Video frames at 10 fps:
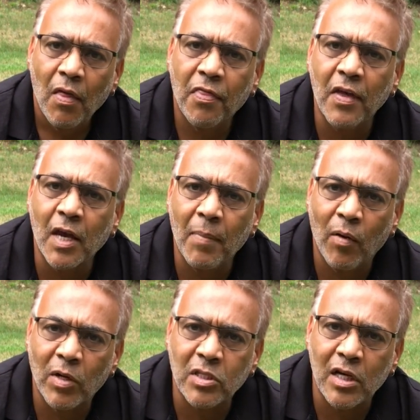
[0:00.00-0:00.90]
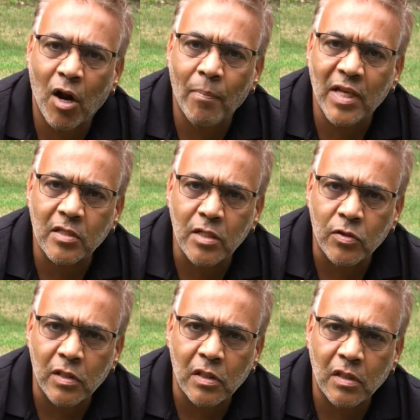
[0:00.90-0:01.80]
Think about what's in our best
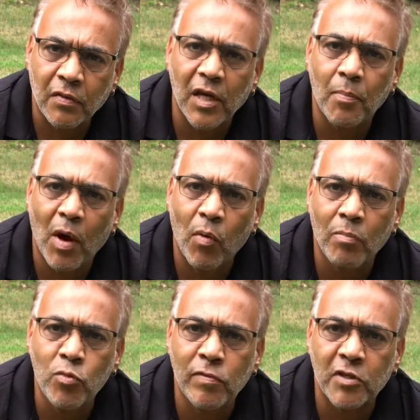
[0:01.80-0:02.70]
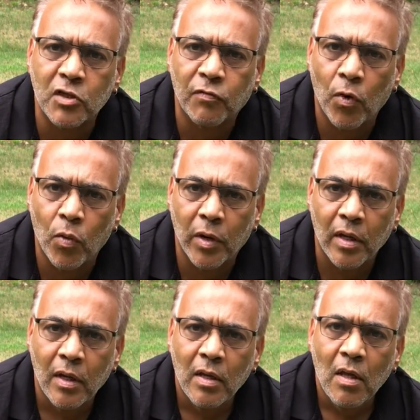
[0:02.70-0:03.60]
interest. Think about what moves us forward.
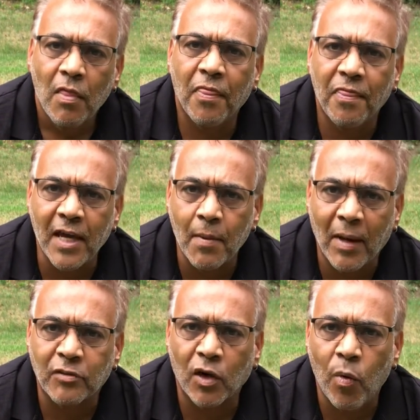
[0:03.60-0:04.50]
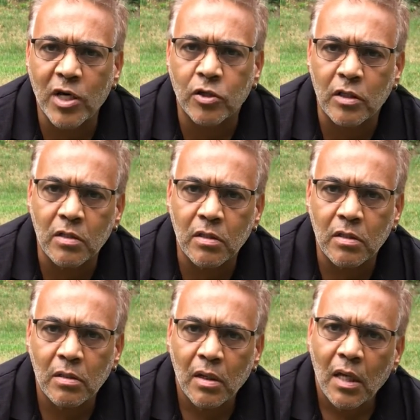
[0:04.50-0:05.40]
Think about the questions.
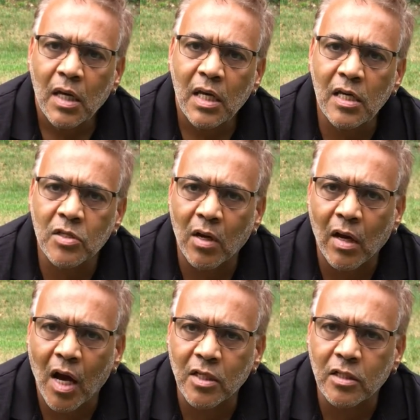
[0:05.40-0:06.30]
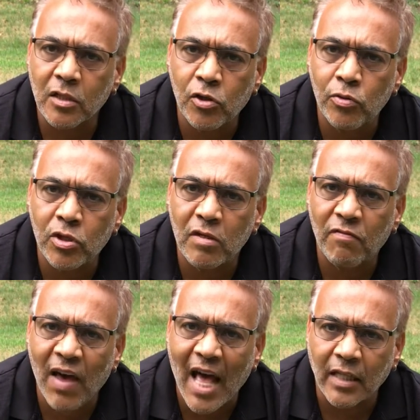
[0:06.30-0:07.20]
Is our Constitution
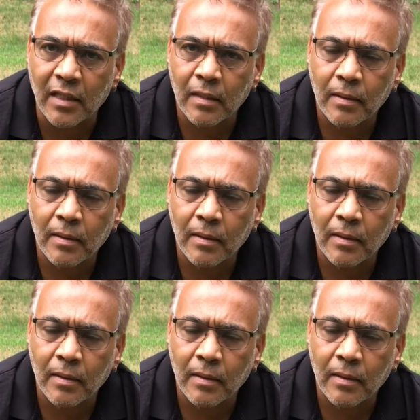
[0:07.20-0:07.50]
valid?